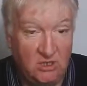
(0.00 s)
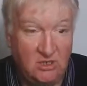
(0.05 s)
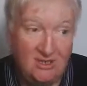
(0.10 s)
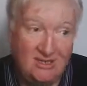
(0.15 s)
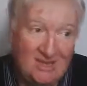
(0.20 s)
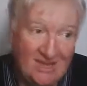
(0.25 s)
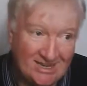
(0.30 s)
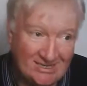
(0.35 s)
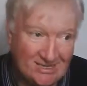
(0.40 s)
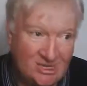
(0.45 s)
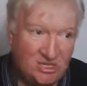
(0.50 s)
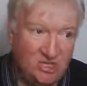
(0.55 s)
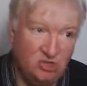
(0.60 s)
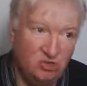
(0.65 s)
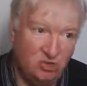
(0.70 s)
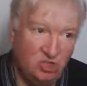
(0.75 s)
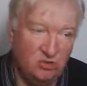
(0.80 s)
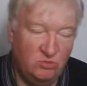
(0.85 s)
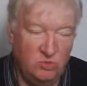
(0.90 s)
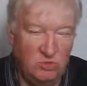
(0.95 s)
Yes, I know
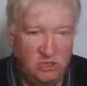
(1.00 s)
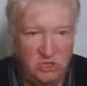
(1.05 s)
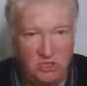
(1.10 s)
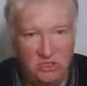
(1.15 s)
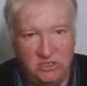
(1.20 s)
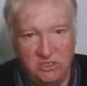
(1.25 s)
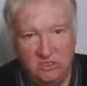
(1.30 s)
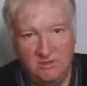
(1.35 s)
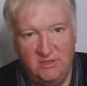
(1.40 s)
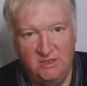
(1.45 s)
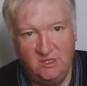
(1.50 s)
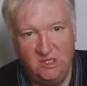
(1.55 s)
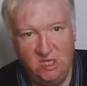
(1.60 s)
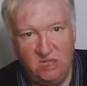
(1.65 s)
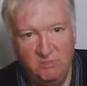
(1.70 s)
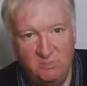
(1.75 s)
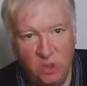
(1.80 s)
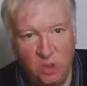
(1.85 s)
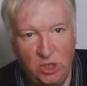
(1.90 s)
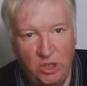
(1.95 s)
some of these things
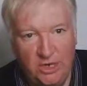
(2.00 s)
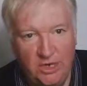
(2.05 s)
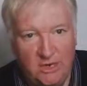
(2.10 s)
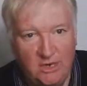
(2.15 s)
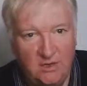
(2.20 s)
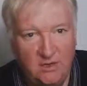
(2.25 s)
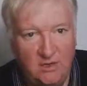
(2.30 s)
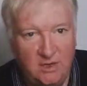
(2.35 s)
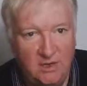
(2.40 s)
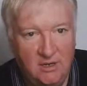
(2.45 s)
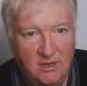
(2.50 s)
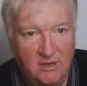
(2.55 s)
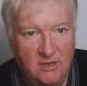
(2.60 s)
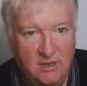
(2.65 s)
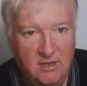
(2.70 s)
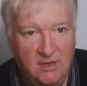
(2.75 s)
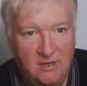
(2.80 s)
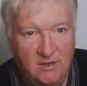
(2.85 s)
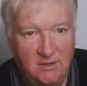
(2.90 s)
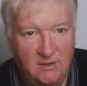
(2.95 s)
like bullying
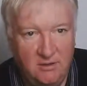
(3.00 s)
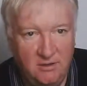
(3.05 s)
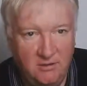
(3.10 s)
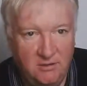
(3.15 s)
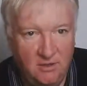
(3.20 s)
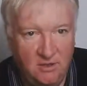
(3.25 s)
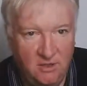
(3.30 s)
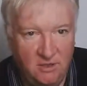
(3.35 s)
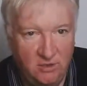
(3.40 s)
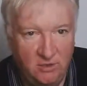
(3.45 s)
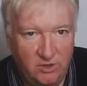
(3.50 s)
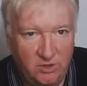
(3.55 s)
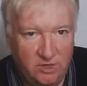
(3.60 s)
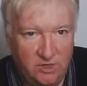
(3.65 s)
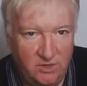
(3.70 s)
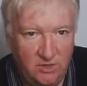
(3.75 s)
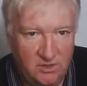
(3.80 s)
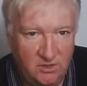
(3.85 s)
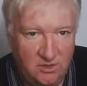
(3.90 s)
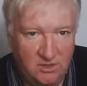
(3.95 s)
and you know,
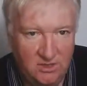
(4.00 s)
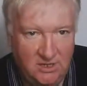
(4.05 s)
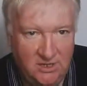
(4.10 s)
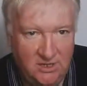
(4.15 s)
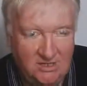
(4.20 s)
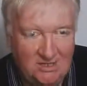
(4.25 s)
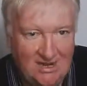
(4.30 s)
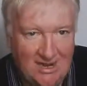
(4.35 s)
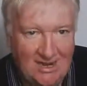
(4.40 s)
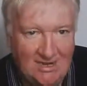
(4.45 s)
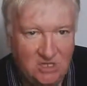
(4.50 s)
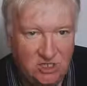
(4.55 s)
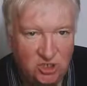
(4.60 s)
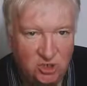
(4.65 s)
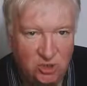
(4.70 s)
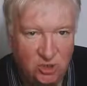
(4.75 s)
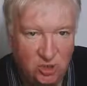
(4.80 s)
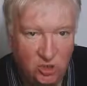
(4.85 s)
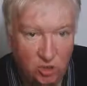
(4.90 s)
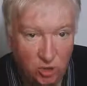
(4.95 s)
the attacks
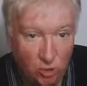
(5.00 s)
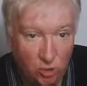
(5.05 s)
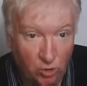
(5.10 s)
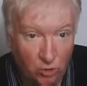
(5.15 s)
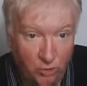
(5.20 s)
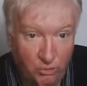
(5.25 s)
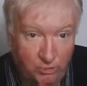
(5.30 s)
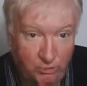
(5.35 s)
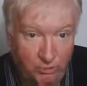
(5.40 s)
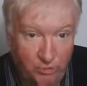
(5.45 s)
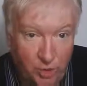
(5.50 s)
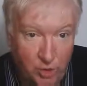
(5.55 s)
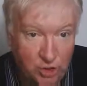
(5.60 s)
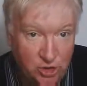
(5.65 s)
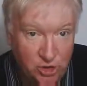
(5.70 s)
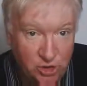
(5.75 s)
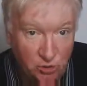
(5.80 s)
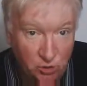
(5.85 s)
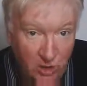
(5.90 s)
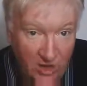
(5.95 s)
on your
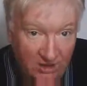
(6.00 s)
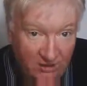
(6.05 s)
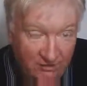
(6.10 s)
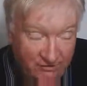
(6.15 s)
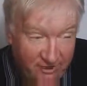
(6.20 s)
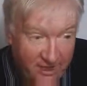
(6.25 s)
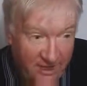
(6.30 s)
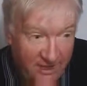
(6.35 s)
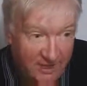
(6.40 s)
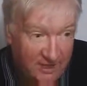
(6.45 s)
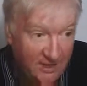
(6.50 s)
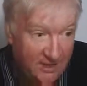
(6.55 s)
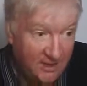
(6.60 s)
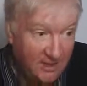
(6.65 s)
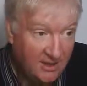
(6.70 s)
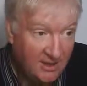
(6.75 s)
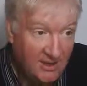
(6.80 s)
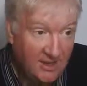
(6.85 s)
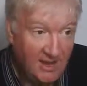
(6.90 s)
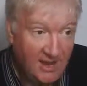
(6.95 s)
personal welfare
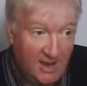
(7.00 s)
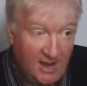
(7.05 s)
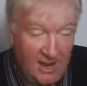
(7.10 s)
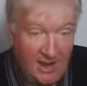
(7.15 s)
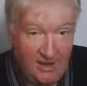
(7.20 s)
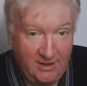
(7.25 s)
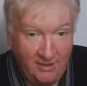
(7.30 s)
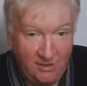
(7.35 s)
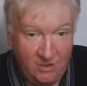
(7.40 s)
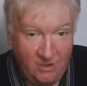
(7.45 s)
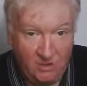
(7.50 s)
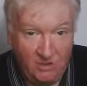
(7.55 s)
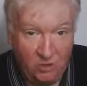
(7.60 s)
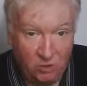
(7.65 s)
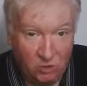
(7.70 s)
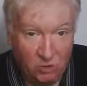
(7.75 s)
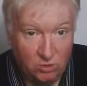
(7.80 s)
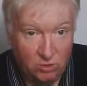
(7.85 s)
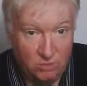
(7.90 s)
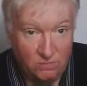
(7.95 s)
and
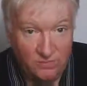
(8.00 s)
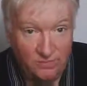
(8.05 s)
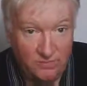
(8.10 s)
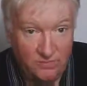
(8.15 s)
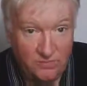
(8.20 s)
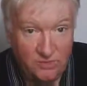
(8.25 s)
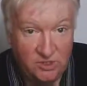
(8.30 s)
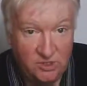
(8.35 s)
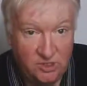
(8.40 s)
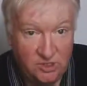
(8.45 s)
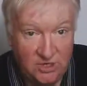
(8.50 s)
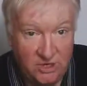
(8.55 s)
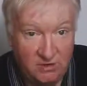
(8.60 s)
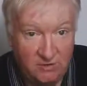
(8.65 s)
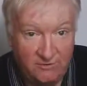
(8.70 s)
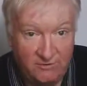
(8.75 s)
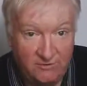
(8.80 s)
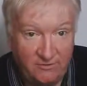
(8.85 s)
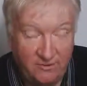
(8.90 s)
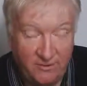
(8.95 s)
your
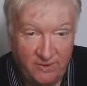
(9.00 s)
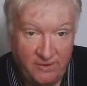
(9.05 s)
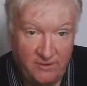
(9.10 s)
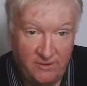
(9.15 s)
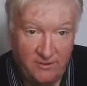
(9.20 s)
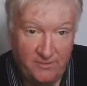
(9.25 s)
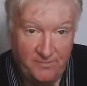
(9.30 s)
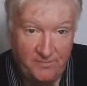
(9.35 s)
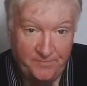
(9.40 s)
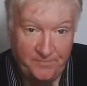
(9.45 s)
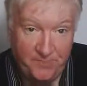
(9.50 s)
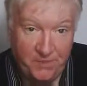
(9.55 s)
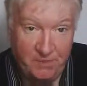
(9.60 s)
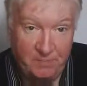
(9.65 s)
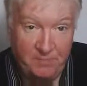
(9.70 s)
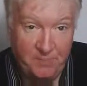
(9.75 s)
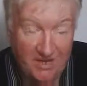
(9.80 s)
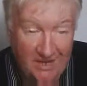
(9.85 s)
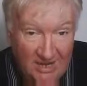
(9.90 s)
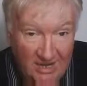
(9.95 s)

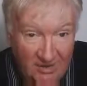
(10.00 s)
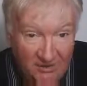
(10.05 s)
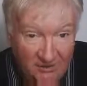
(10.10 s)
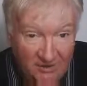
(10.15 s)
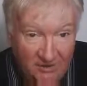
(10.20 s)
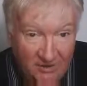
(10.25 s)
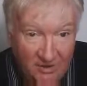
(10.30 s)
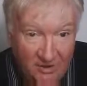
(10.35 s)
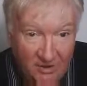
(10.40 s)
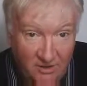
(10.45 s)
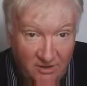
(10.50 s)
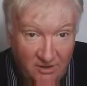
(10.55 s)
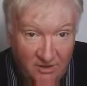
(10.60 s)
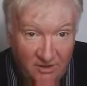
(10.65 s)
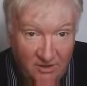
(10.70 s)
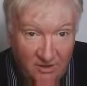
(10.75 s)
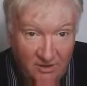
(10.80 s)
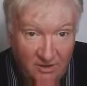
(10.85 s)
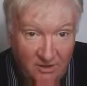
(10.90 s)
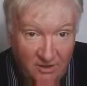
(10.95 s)
self-belief
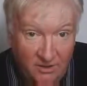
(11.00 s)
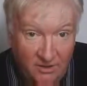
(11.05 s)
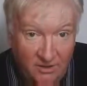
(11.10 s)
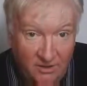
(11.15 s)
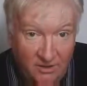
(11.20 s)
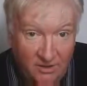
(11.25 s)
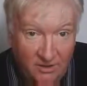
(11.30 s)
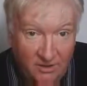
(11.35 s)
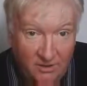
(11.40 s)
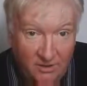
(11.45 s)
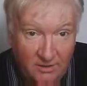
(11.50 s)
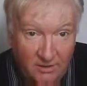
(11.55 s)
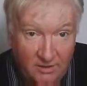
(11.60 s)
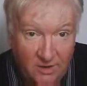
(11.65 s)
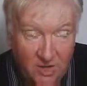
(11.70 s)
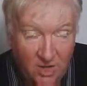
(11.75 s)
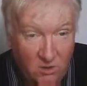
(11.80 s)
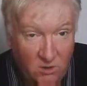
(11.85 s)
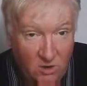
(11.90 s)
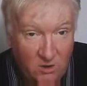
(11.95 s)

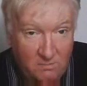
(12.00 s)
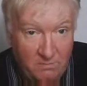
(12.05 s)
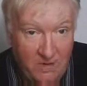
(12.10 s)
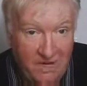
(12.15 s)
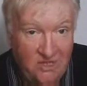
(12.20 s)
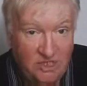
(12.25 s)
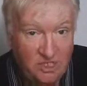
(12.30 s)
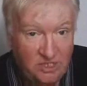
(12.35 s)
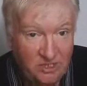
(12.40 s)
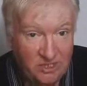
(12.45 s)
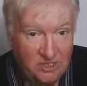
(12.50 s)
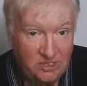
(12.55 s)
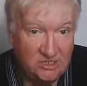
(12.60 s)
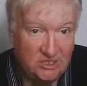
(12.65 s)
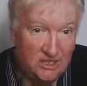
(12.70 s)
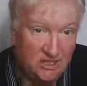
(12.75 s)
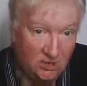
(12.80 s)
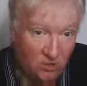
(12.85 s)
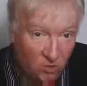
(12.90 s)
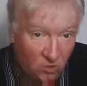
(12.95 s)
are quite major things to
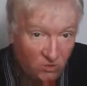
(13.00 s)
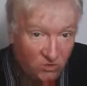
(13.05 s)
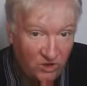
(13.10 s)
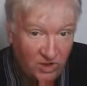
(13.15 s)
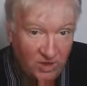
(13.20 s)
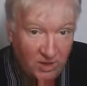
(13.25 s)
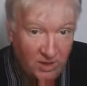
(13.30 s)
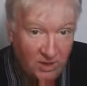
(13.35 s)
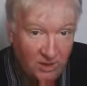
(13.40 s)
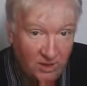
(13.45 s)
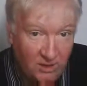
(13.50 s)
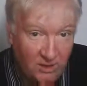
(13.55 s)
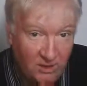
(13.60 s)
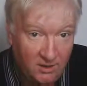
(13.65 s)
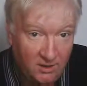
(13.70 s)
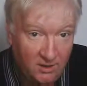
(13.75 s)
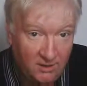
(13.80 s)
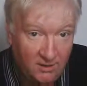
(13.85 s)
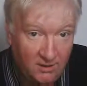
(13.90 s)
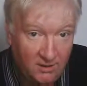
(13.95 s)
get over
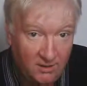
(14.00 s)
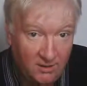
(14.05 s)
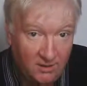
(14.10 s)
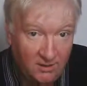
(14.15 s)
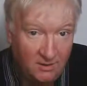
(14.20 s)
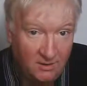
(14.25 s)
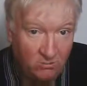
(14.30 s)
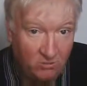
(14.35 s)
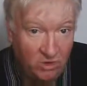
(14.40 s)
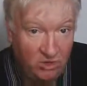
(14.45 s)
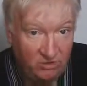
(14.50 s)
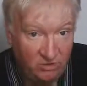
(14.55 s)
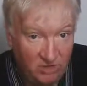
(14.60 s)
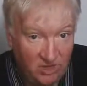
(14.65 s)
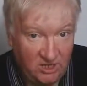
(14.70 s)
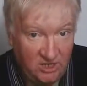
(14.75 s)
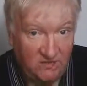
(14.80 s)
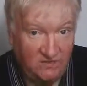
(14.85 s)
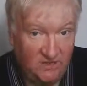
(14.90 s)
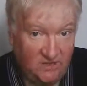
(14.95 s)
when you
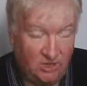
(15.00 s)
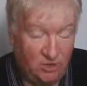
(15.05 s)
think of it